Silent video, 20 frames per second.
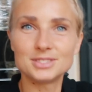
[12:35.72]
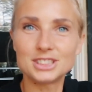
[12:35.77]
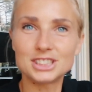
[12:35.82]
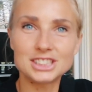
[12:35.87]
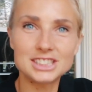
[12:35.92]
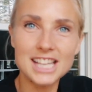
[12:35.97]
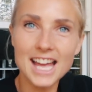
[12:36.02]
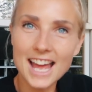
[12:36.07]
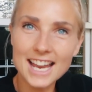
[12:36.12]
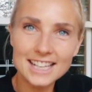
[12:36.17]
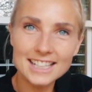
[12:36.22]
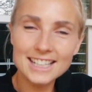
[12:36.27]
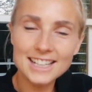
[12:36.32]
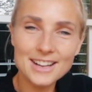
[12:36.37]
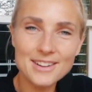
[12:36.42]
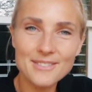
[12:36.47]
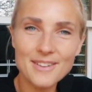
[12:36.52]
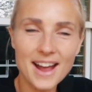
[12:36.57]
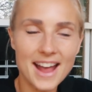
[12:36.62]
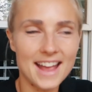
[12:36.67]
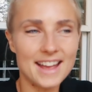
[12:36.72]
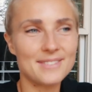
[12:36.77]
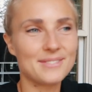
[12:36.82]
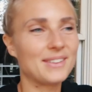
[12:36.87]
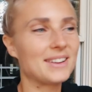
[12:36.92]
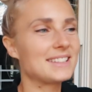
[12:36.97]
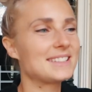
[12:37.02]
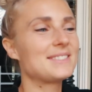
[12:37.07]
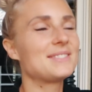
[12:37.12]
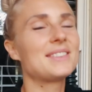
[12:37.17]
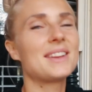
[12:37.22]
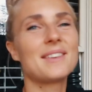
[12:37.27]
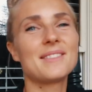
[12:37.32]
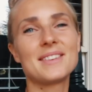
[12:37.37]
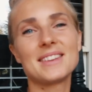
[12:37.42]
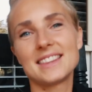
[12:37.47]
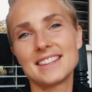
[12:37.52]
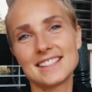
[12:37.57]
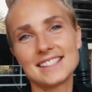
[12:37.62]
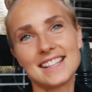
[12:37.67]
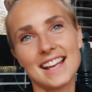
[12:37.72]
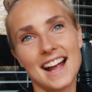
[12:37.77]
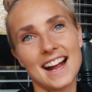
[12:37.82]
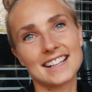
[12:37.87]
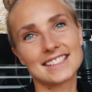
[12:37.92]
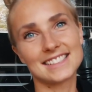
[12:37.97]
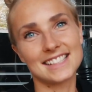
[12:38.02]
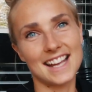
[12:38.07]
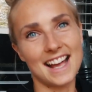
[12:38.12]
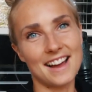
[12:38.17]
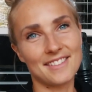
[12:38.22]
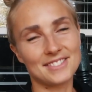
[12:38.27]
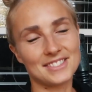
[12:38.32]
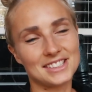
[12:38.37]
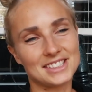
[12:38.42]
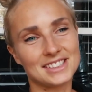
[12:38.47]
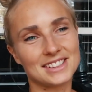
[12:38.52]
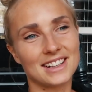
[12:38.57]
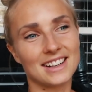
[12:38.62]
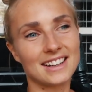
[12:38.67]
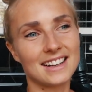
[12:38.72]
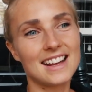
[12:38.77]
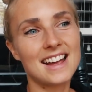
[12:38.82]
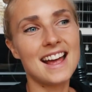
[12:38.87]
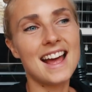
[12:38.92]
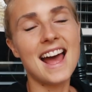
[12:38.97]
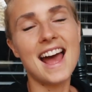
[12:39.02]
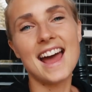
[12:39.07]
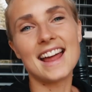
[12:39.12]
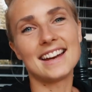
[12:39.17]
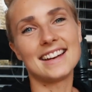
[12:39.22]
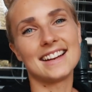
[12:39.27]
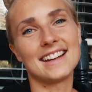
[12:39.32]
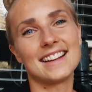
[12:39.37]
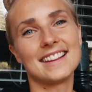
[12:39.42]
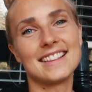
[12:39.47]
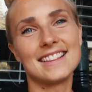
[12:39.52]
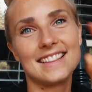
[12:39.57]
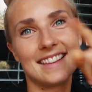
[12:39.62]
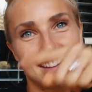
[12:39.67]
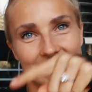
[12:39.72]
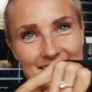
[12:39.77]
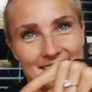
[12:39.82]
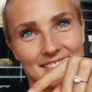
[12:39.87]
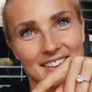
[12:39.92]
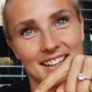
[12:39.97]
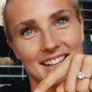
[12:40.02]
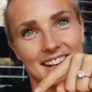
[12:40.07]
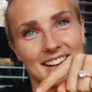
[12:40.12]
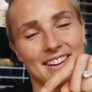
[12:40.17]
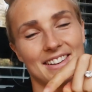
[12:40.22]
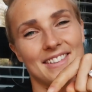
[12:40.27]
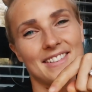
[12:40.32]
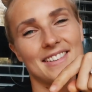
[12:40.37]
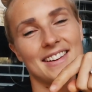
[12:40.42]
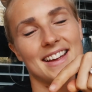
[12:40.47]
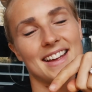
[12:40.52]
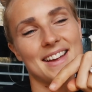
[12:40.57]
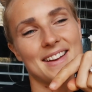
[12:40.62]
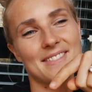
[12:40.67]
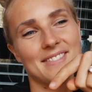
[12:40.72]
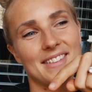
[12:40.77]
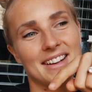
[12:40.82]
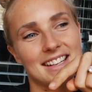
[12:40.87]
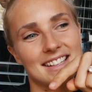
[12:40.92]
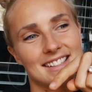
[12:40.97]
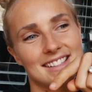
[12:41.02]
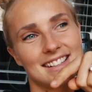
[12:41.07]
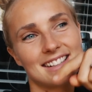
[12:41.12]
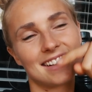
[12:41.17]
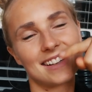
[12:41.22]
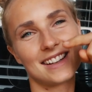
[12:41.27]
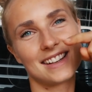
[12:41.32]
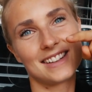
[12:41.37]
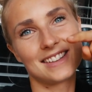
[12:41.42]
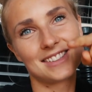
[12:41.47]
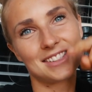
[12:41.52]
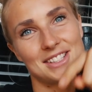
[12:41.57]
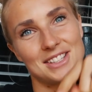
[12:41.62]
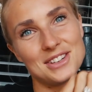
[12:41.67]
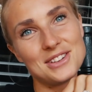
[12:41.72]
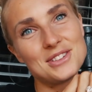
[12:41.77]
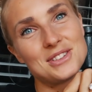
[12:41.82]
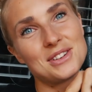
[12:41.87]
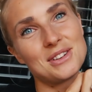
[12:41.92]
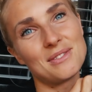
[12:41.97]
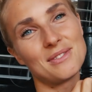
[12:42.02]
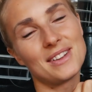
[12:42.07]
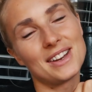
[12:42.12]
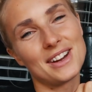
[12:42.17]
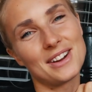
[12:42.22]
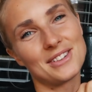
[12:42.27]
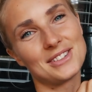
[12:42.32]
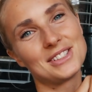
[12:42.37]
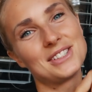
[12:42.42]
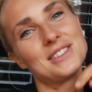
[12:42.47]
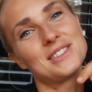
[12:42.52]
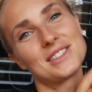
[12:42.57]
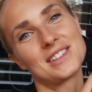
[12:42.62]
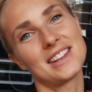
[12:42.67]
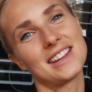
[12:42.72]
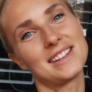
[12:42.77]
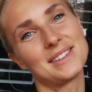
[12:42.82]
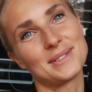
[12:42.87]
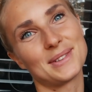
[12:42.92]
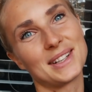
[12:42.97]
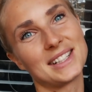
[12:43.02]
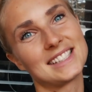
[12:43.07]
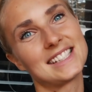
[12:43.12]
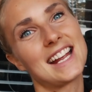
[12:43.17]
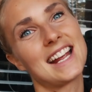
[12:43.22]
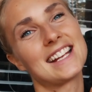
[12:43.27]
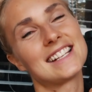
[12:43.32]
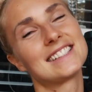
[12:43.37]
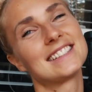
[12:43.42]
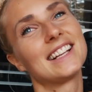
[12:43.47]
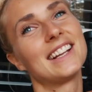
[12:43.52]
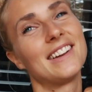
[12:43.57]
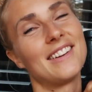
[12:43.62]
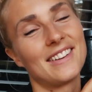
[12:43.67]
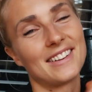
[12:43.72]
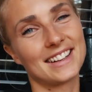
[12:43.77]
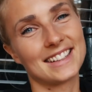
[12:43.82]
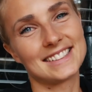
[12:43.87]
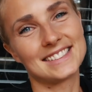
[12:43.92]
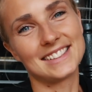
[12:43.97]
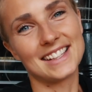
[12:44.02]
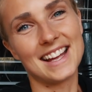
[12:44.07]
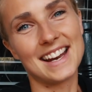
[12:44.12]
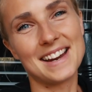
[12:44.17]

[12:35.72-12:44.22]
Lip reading: just editing away. And once I'm done with this, I actually have to start editing this video, in which YouTube videos usually is what takes the longest to